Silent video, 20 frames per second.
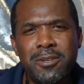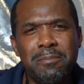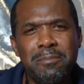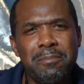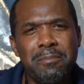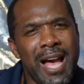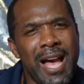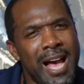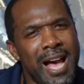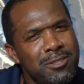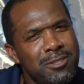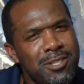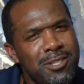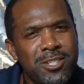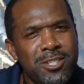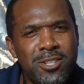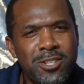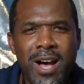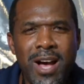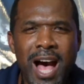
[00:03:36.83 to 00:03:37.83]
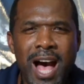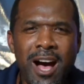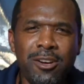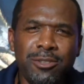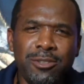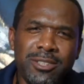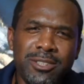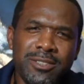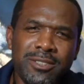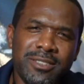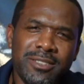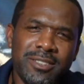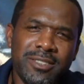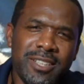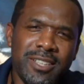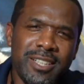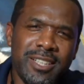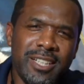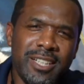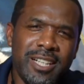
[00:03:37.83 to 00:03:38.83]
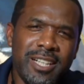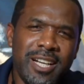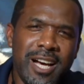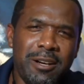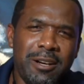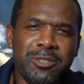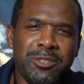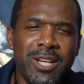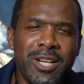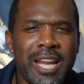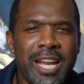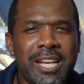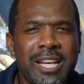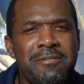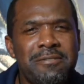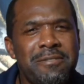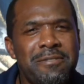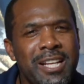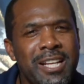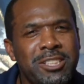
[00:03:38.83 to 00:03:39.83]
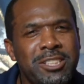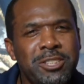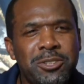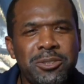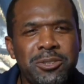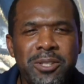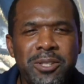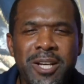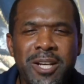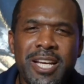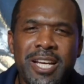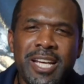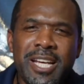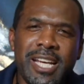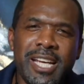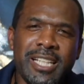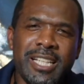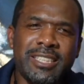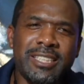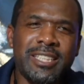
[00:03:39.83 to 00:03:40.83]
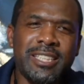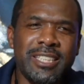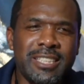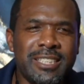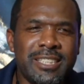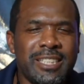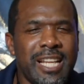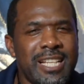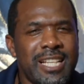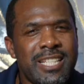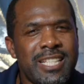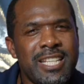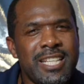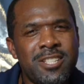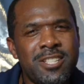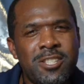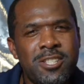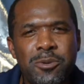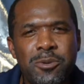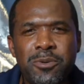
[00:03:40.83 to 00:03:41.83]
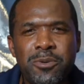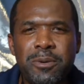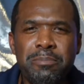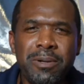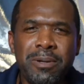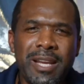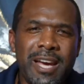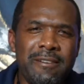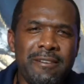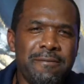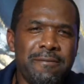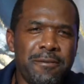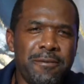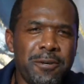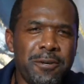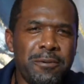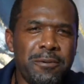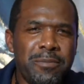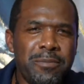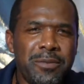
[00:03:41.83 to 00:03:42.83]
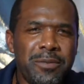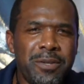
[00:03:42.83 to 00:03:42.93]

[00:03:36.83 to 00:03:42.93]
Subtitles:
My house is your house. I'm trying to invite you into this Let's Get To It platform.